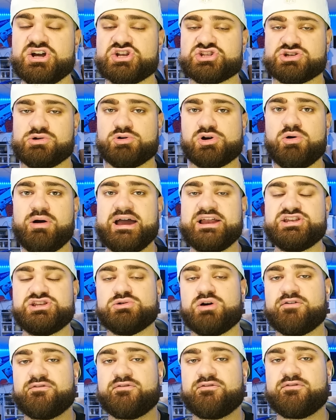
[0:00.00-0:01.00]
So we'll go ahead and
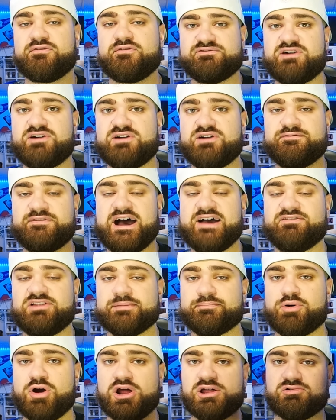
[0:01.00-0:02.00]
do our Freaky Friday
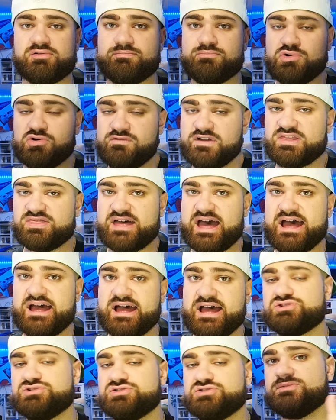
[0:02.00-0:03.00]
five-leg parlay. We're moving
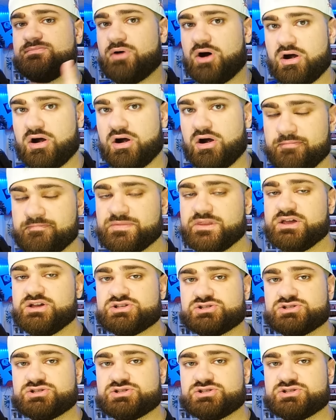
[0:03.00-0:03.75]
that to tomorrow.